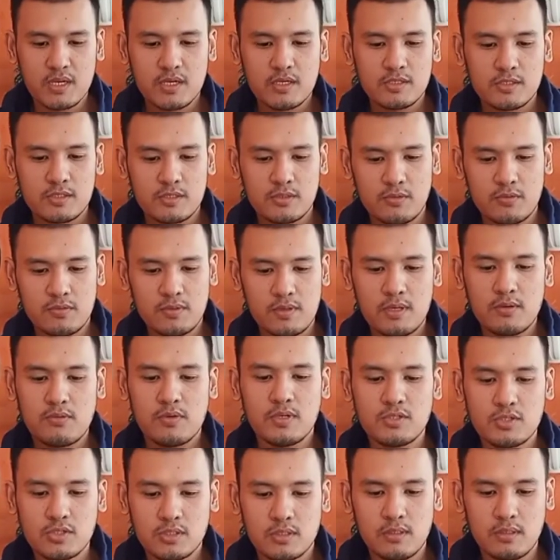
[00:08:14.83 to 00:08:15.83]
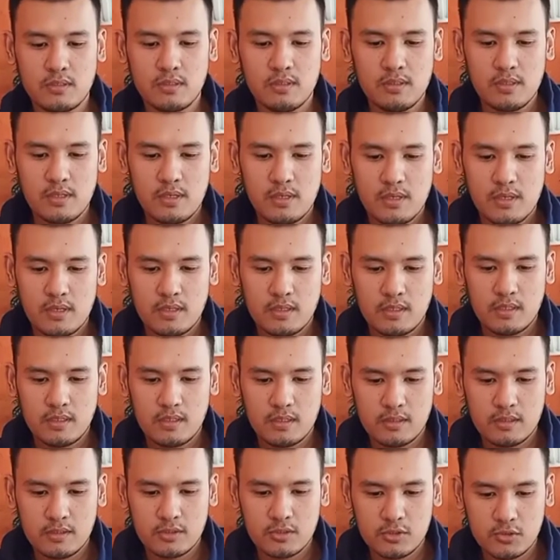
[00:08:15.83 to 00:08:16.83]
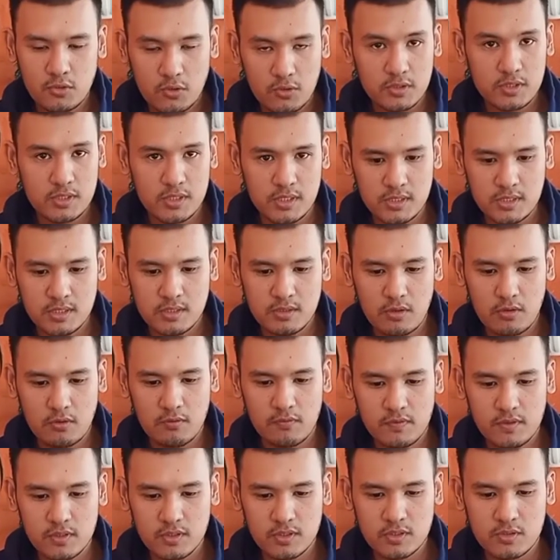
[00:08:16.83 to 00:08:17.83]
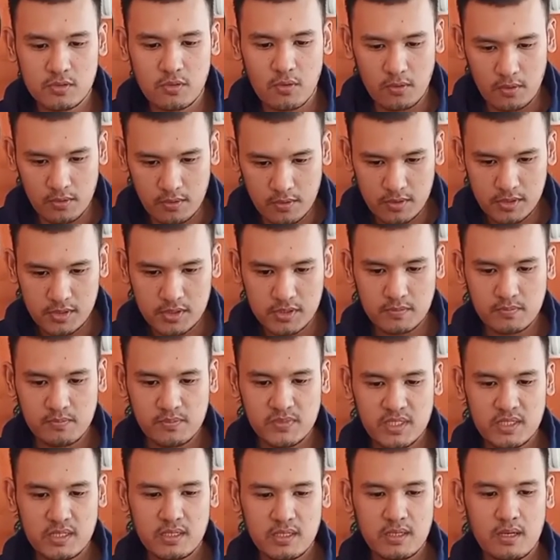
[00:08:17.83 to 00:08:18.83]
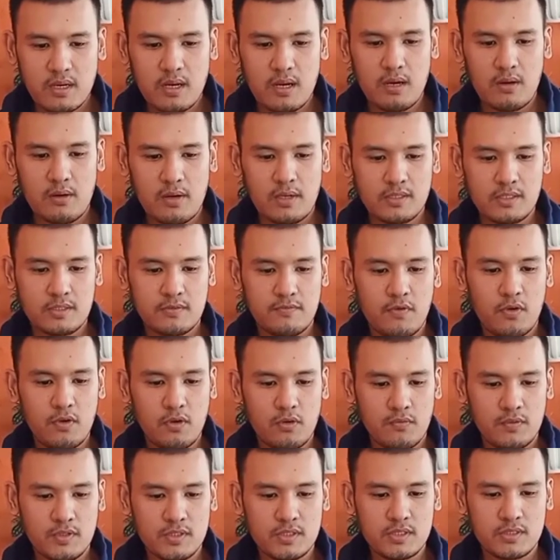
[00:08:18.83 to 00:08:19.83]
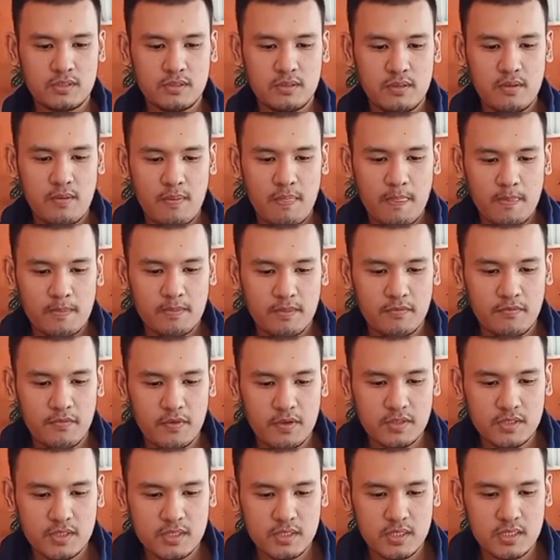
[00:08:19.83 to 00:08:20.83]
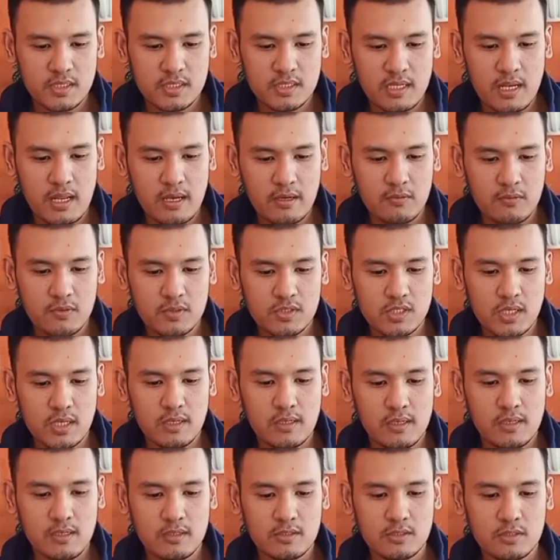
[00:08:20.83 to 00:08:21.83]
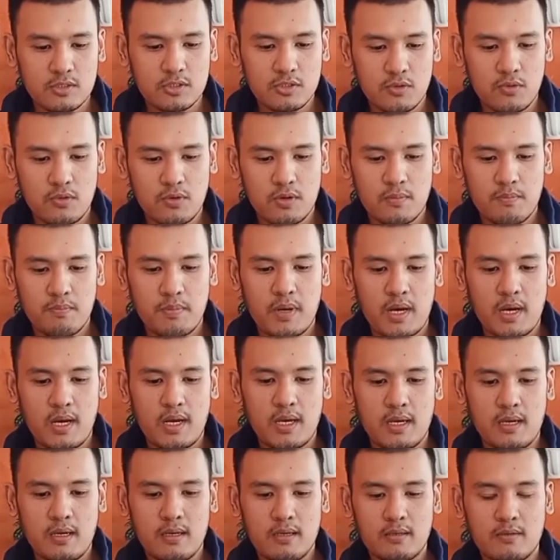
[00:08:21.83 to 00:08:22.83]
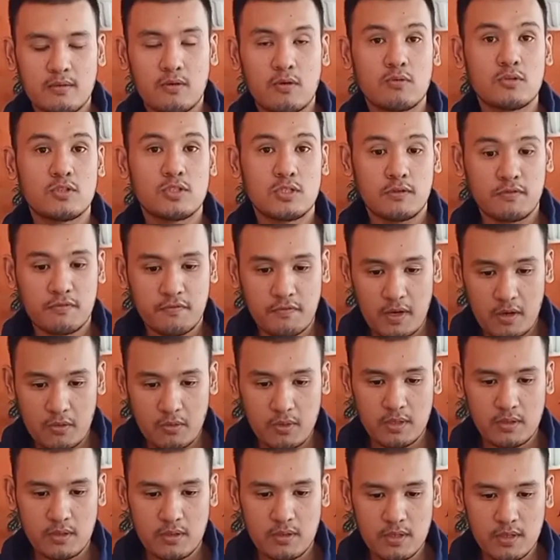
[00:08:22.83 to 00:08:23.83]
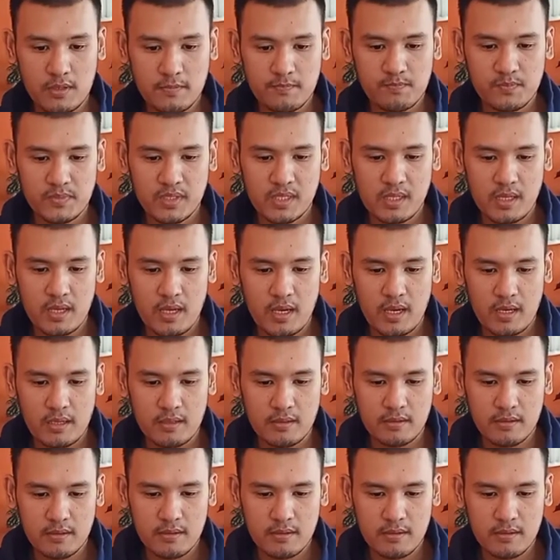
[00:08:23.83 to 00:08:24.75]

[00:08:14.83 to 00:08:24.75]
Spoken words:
So the original sources of the scholars are as follows. The first is Language and Literature by Roger Fowler and